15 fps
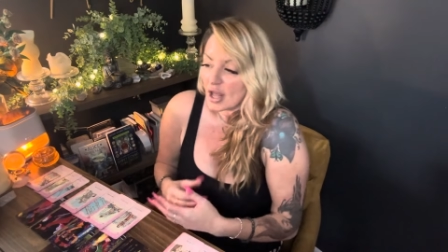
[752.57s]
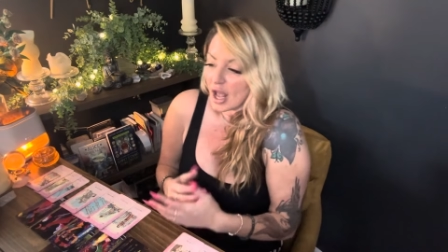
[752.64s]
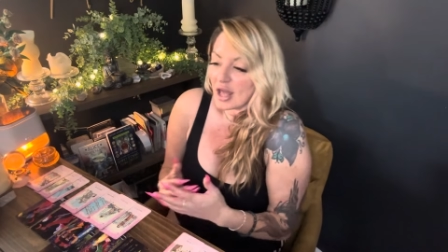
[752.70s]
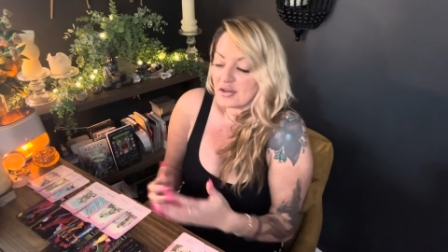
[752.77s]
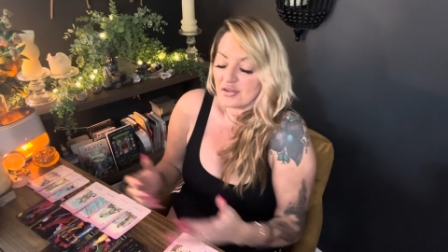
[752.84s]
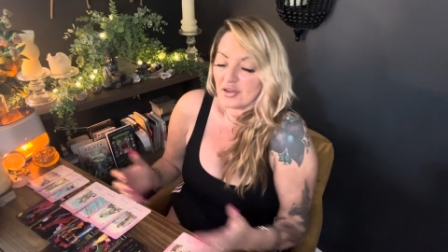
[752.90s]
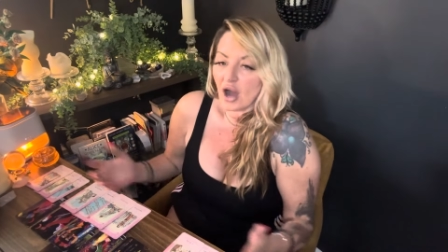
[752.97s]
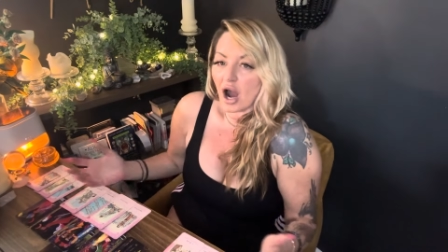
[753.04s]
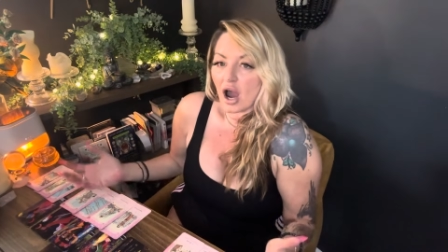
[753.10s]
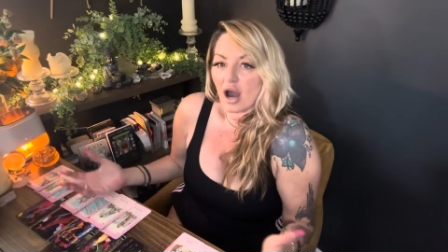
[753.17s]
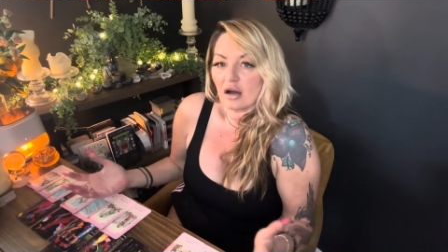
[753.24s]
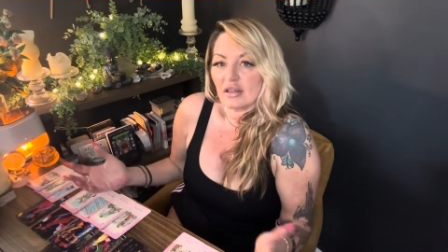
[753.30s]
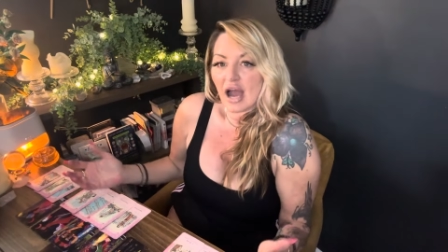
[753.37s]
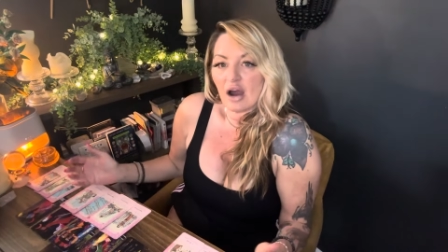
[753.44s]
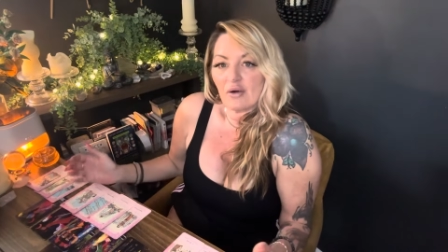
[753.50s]
and not
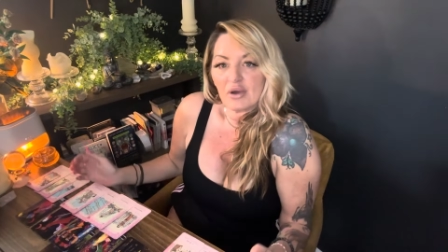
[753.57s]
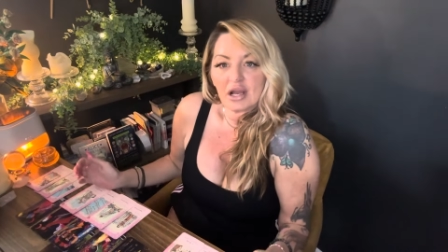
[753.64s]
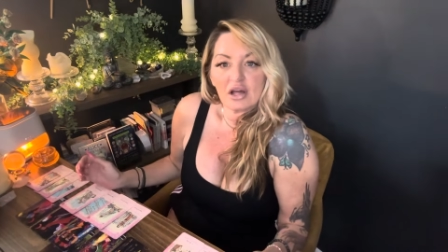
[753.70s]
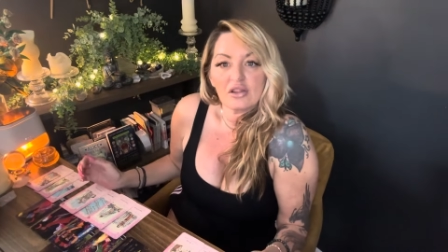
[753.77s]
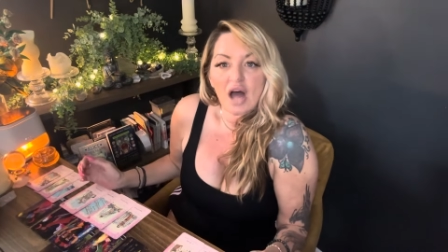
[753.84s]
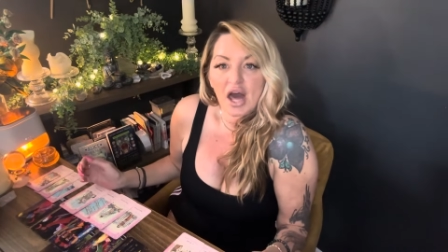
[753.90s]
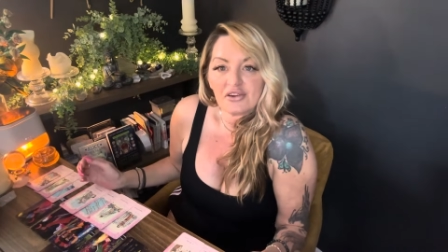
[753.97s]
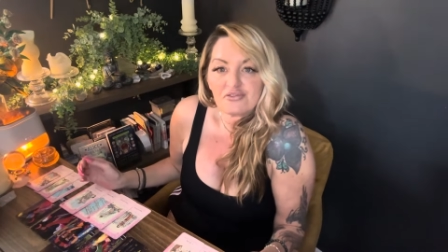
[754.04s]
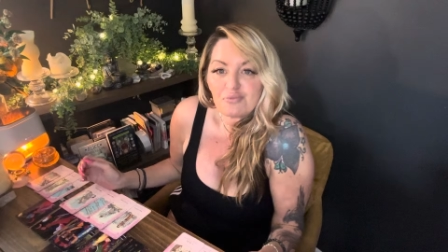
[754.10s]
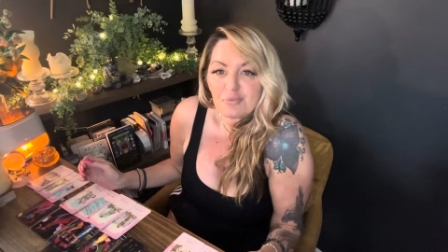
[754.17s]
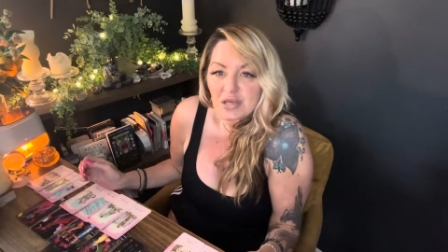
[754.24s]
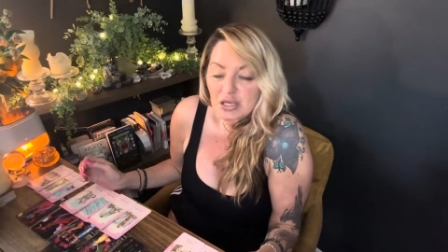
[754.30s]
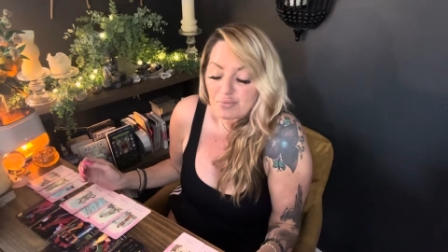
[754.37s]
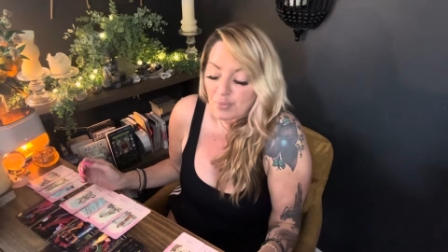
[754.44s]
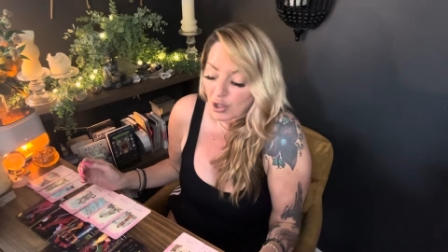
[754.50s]
allowing a lot of
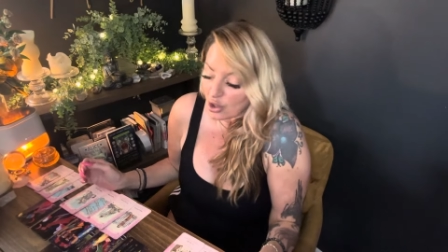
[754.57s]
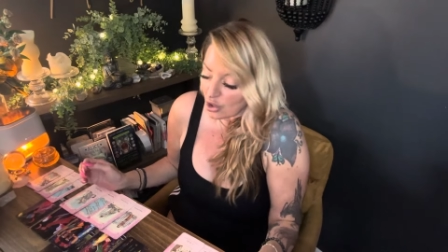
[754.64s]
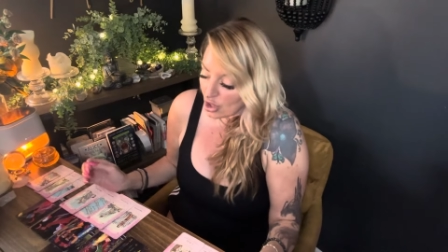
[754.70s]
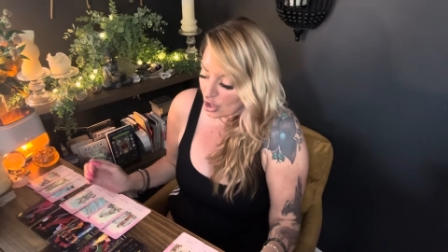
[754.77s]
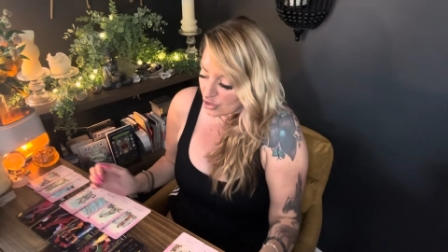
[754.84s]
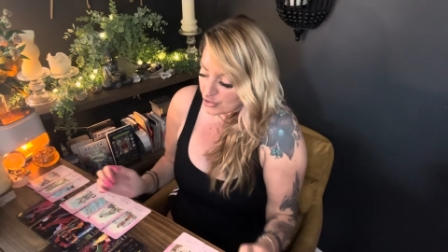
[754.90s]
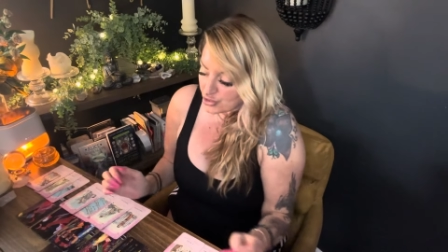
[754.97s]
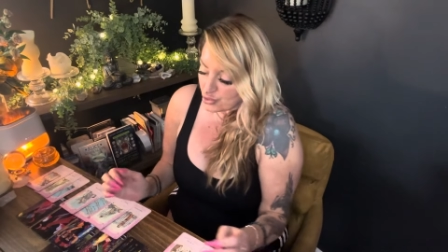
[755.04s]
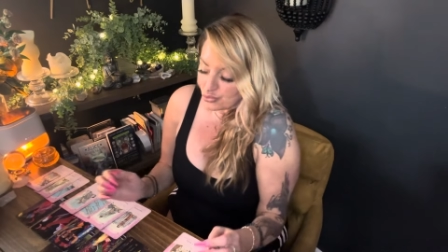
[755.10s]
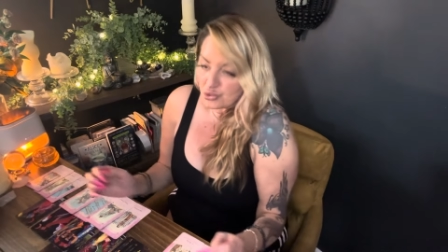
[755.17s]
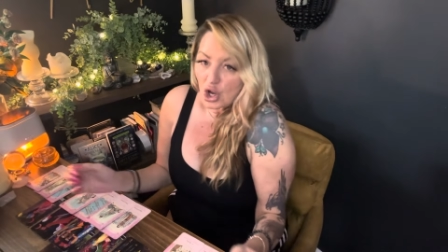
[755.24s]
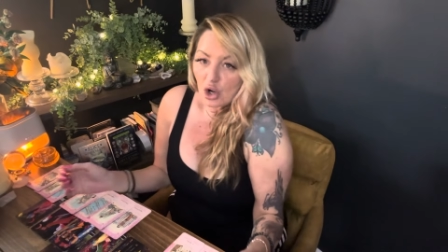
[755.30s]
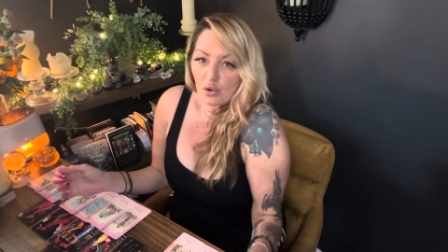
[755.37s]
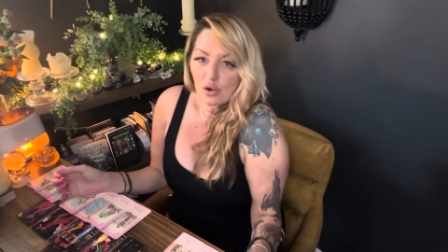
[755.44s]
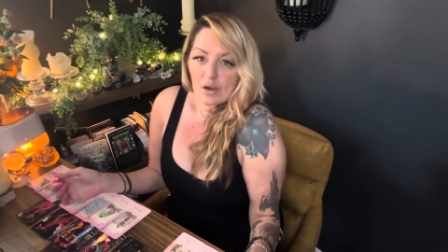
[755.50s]
people to
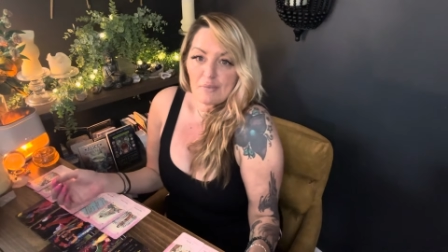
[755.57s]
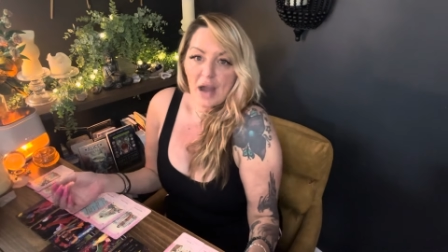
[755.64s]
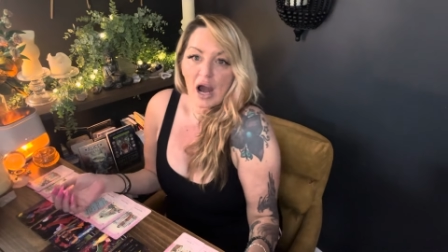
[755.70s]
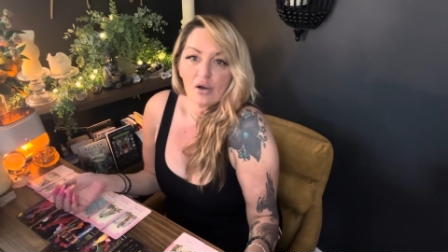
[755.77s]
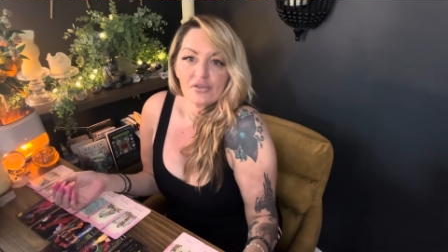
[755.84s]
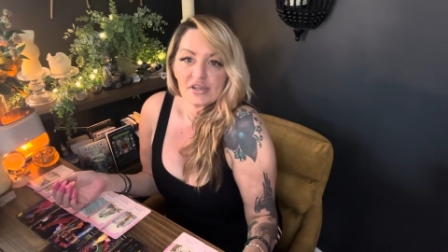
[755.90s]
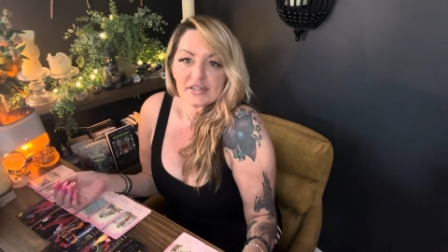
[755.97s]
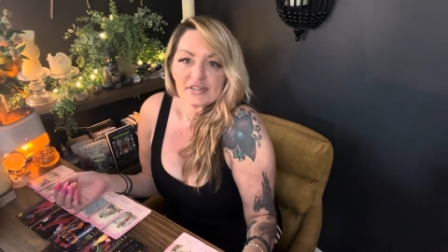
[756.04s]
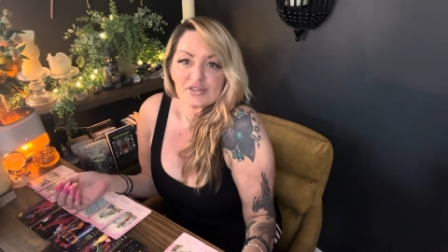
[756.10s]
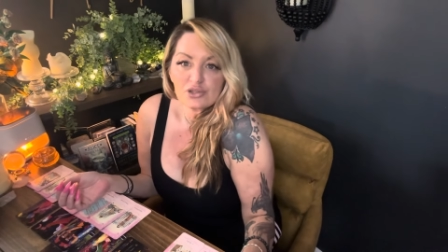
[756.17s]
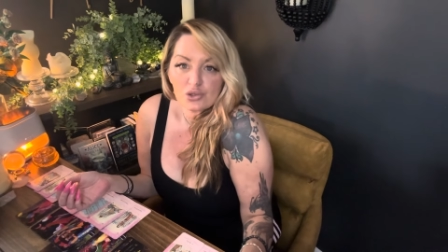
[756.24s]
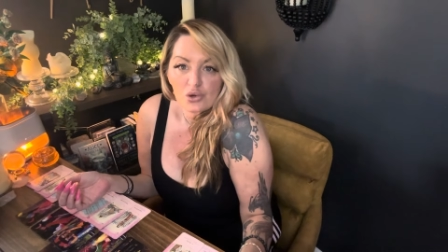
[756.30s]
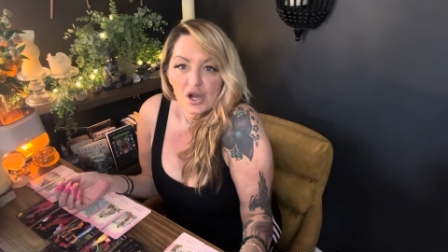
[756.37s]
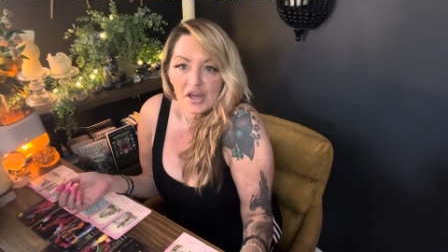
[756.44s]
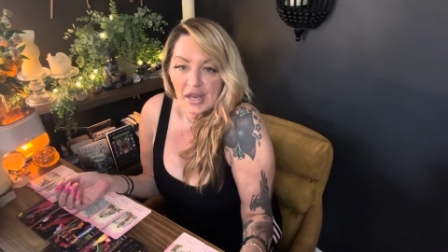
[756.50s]
know about this
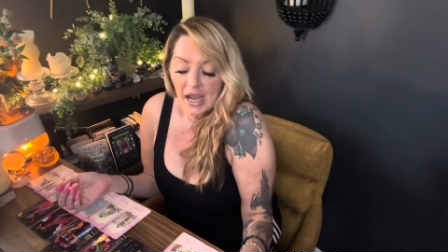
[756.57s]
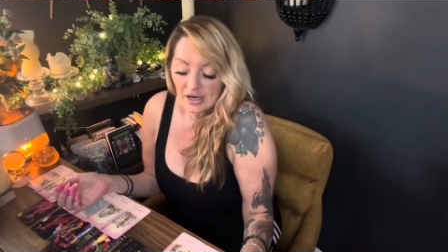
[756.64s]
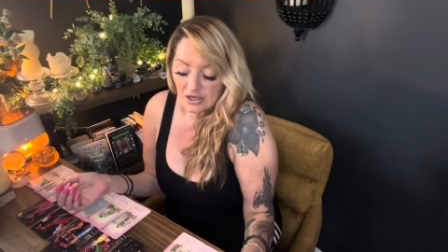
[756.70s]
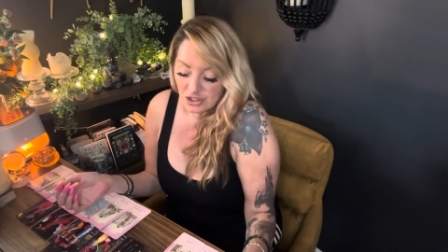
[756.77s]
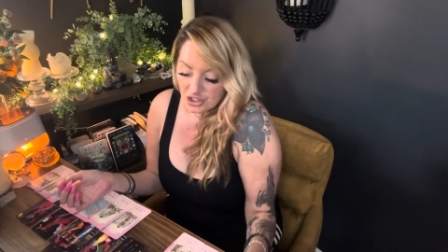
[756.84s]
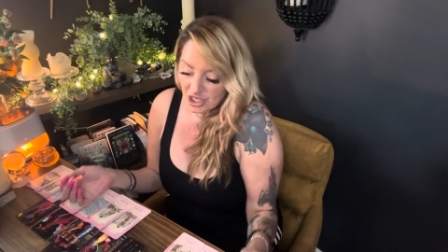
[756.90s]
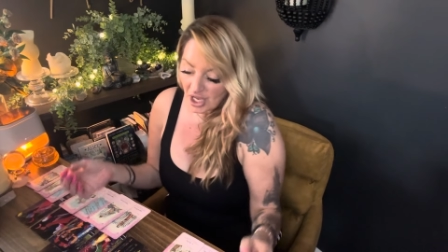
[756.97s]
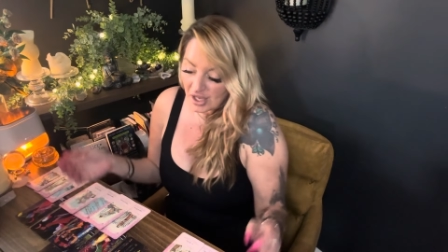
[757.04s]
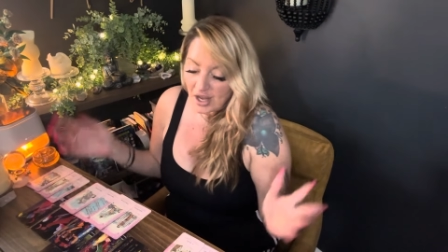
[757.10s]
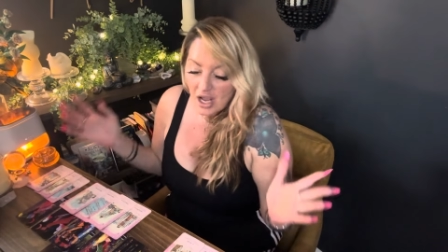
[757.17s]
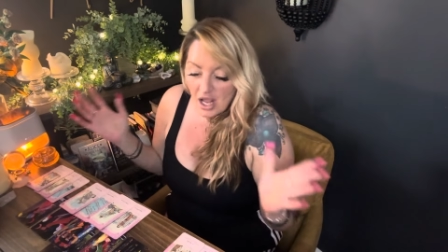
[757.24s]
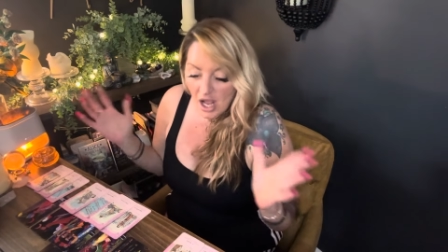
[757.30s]
new connection.